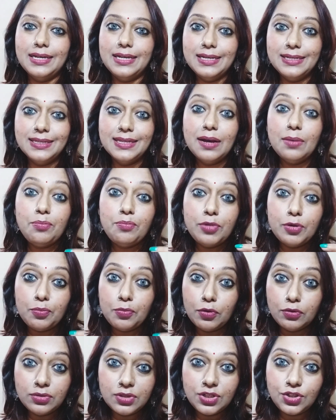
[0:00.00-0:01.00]
is a
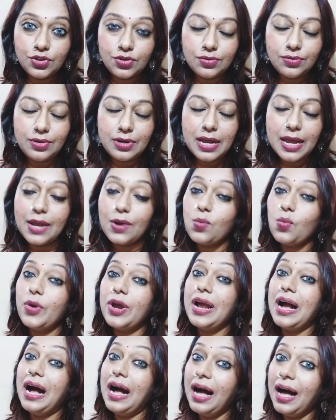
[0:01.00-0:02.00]
preposition and where